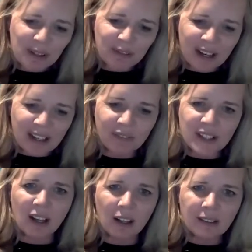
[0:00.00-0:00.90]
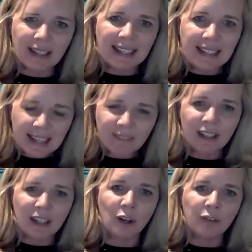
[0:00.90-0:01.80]
afraid of is not
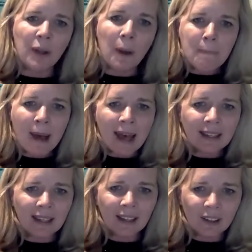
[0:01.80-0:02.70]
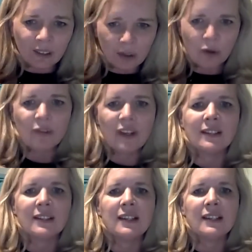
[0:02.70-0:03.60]
living enough, not packing enough
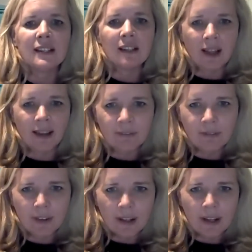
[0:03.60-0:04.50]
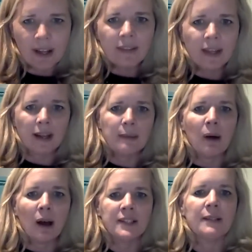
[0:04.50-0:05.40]
into this life that I
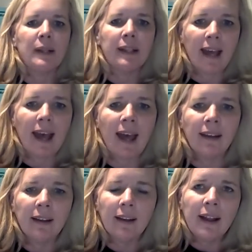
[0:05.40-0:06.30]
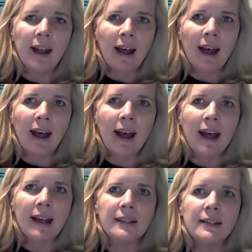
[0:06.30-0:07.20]
possibly can. Wow.
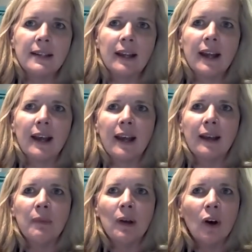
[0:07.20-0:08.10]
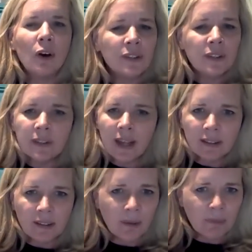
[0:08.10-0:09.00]
And other than
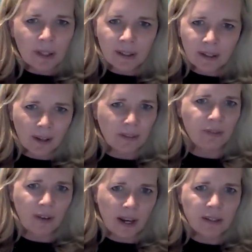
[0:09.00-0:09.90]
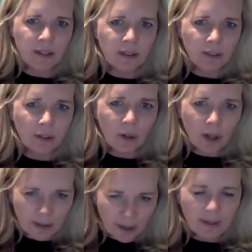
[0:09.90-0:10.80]
that, I'm really not afraid. You know,
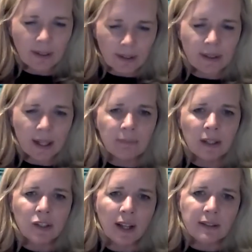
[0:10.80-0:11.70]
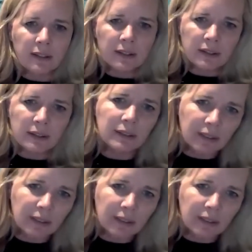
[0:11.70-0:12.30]
I'll take my chances.